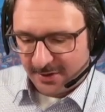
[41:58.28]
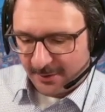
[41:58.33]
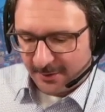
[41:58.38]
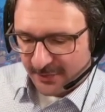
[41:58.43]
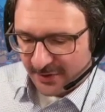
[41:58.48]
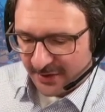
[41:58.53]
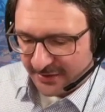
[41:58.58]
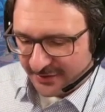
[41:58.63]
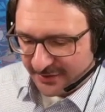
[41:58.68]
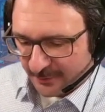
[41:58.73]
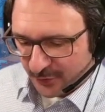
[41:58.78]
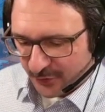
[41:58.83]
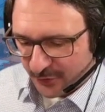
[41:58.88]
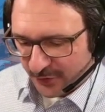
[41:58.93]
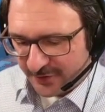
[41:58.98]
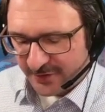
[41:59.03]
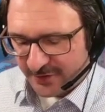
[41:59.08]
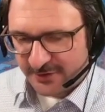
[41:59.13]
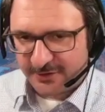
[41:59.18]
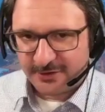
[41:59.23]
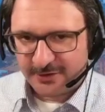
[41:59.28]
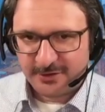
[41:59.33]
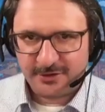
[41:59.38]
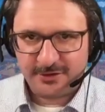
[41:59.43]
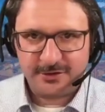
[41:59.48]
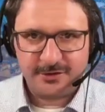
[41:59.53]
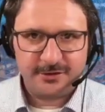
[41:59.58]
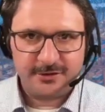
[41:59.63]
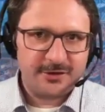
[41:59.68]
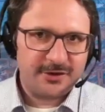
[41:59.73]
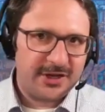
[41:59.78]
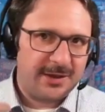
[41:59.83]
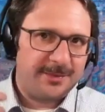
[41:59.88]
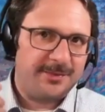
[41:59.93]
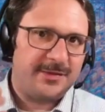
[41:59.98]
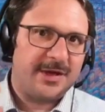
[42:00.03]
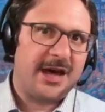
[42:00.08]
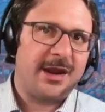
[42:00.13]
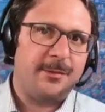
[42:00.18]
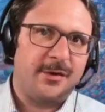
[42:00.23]
But it's important to keep
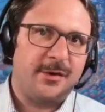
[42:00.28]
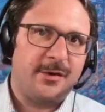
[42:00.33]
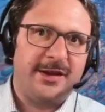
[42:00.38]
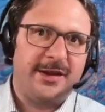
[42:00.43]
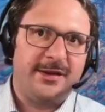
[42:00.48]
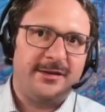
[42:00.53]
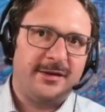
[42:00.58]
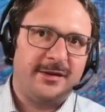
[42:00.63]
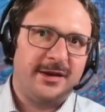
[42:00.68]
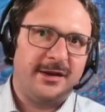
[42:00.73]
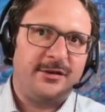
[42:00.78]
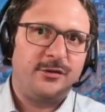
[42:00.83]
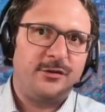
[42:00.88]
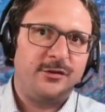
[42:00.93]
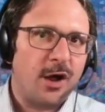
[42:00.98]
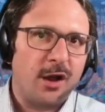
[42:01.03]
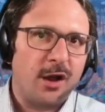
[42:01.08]
that in mind and to not